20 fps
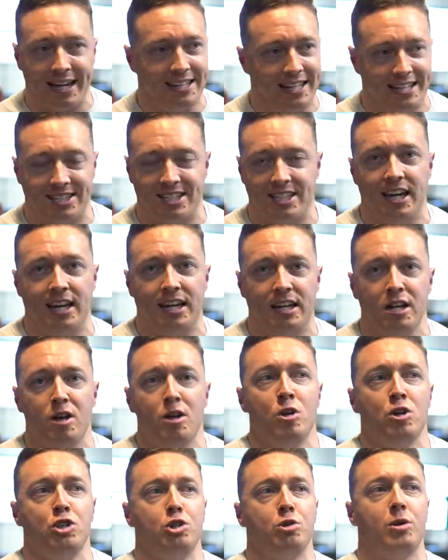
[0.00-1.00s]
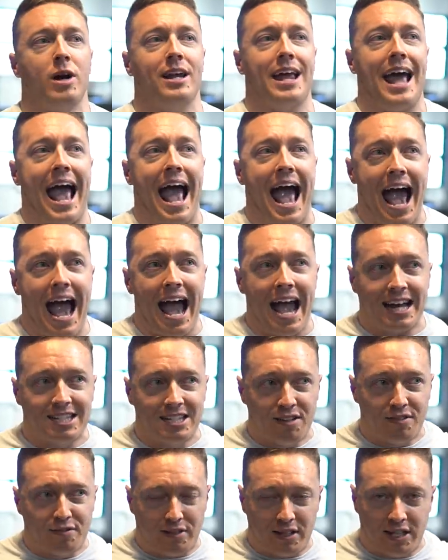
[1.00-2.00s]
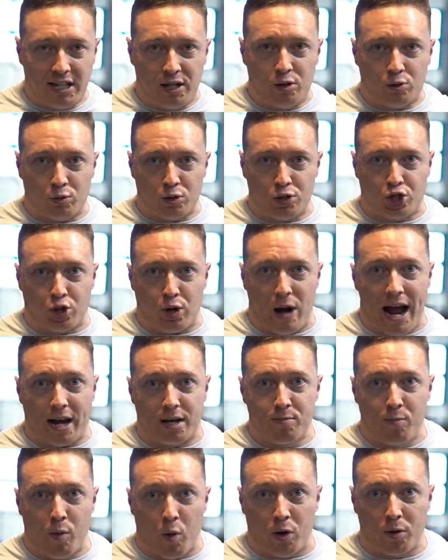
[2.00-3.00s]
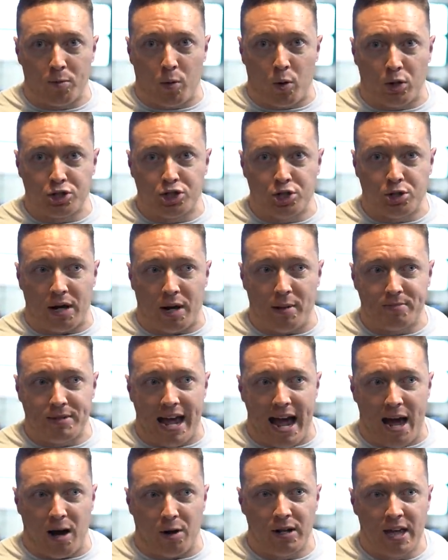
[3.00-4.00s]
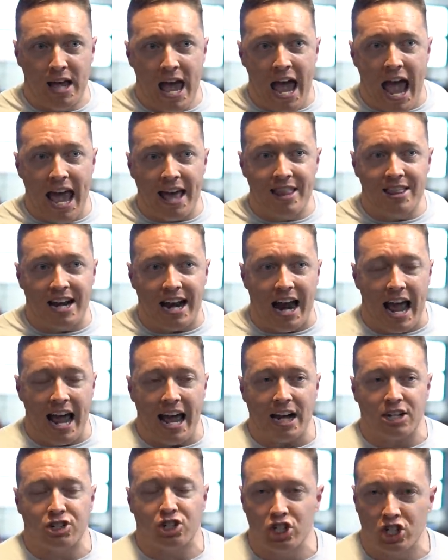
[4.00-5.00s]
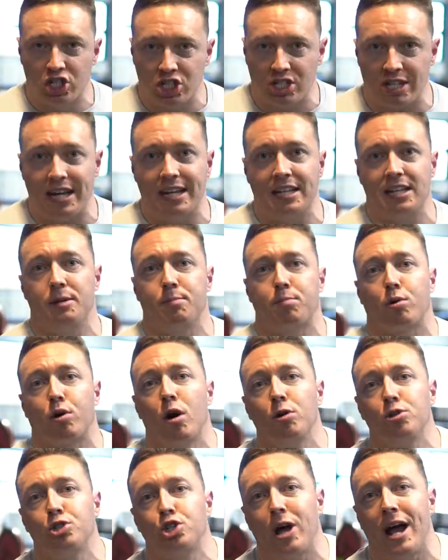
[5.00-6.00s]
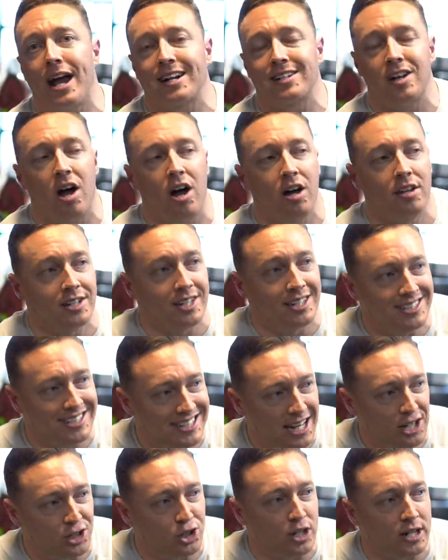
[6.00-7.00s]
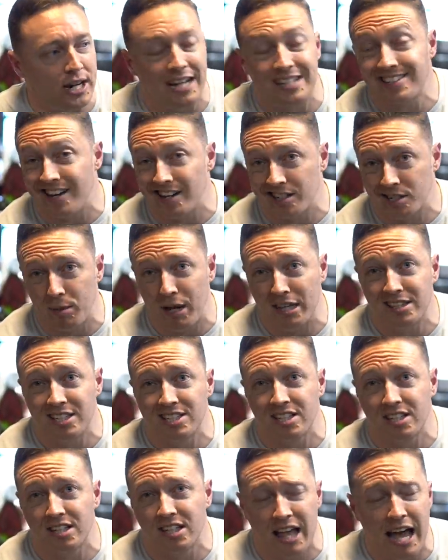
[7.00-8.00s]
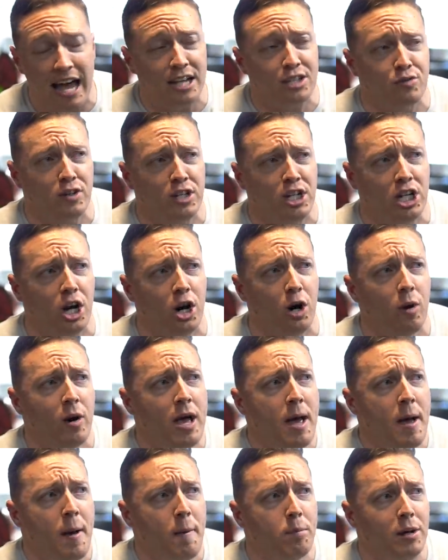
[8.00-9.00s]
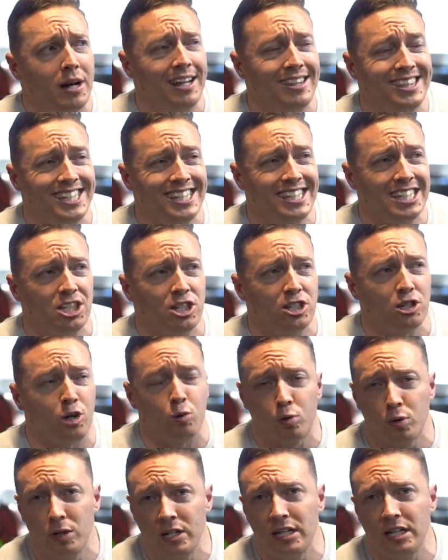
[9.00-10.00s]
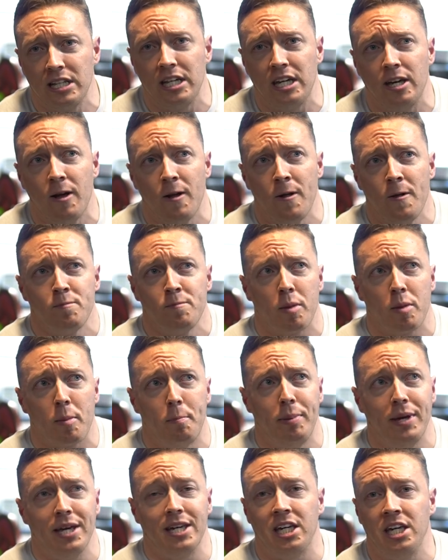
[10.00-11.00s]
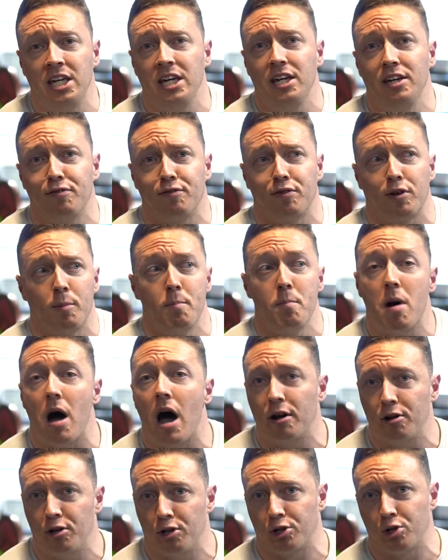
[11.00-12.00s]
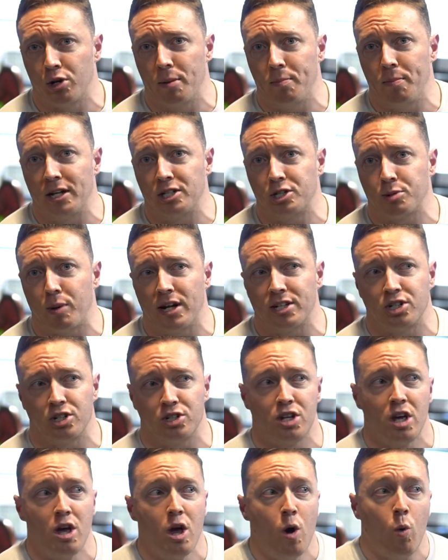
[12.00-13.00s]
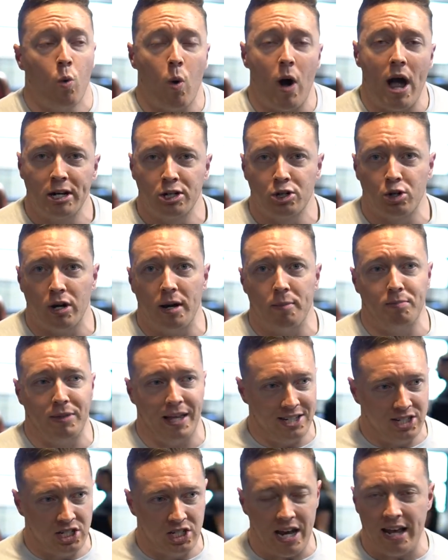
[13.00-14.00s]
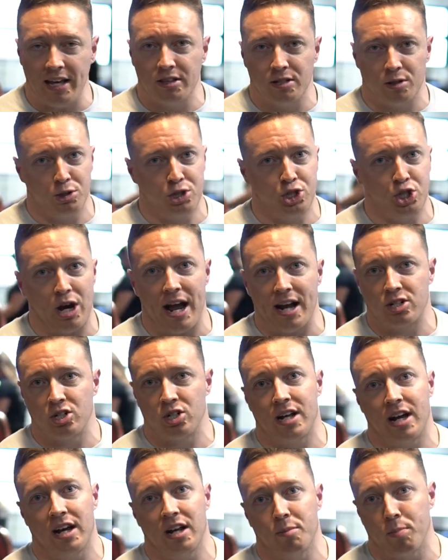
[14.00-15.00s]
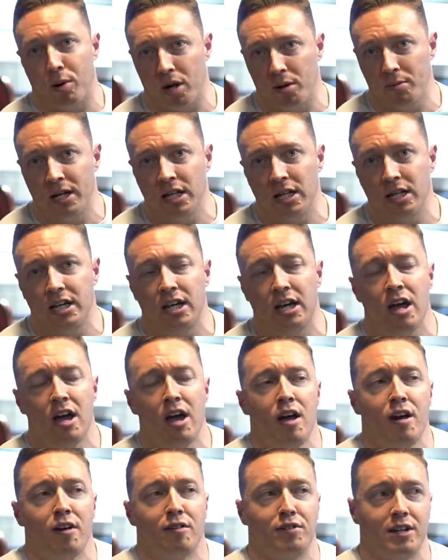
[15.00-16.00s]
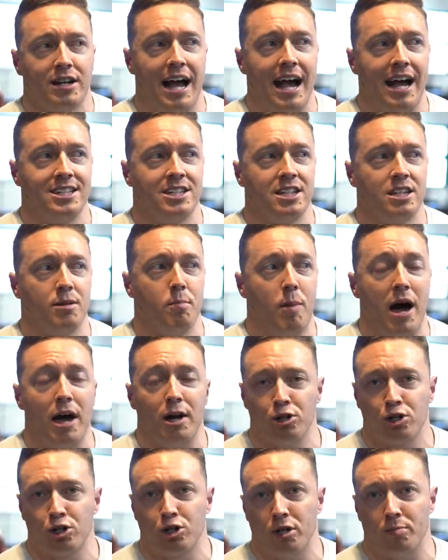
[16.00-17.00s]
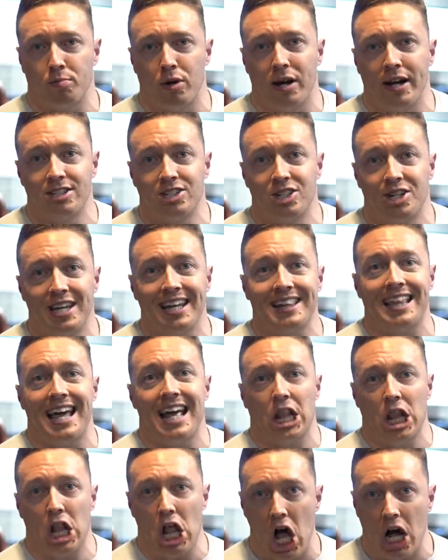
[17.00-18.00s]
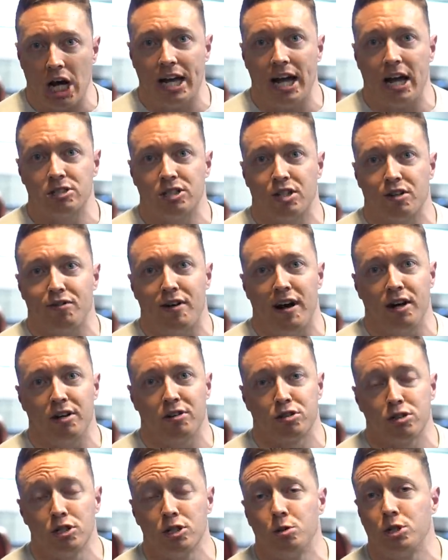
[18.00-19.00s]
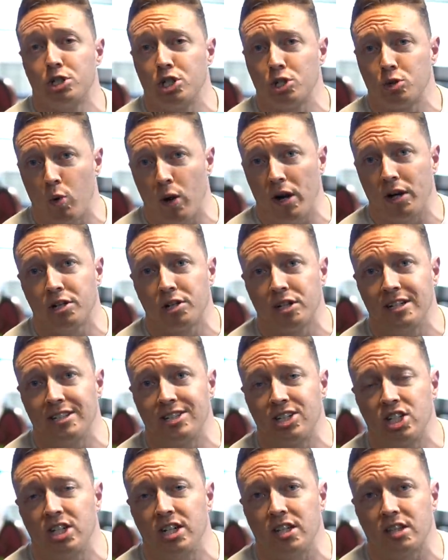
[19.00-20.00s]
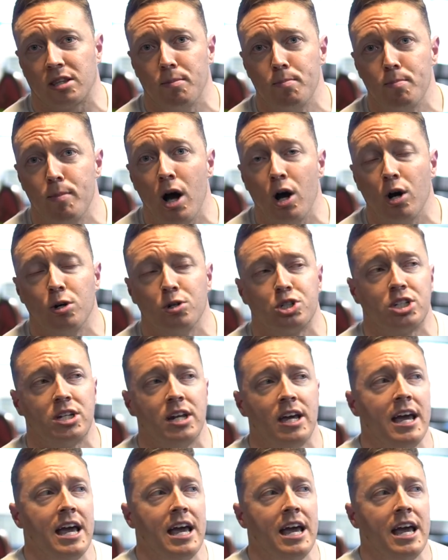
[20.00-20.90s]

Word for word: and that's it. You got to actively retract more and more as you come down. And then I actually slightly protract on the concentric. I talked about this in the last video, but I think this is a really big key for moderate grip bench pressers. Wide grip, they stay in their retraction kind of permanently. For guys in the moderate grip range to get that lockout to fire through, which is where you're gonna stick the most,